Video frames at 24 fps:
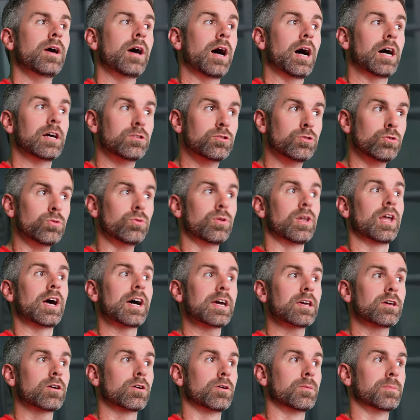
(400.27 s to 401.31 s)
I do
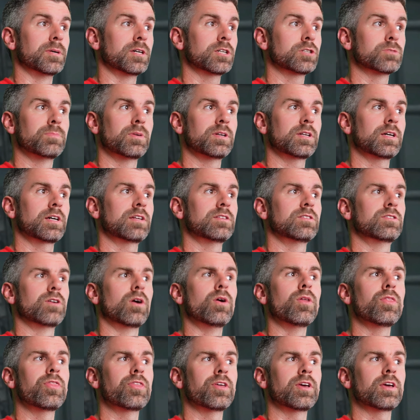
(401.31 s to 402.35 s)
like comics, but I
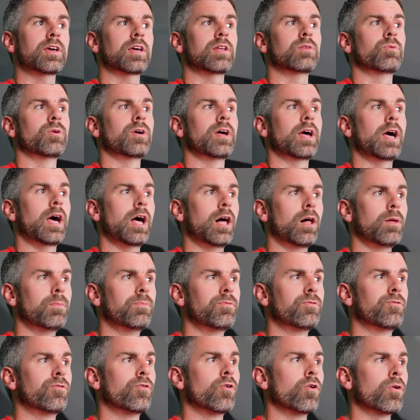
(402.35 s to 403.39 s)
don't think it will
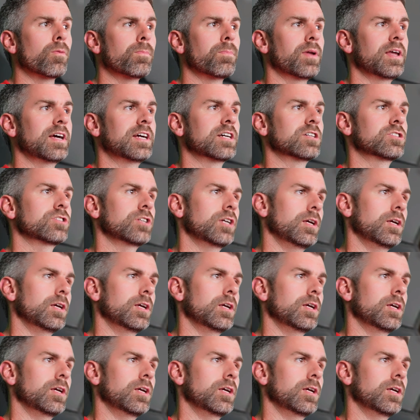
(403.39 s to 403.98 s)
help for players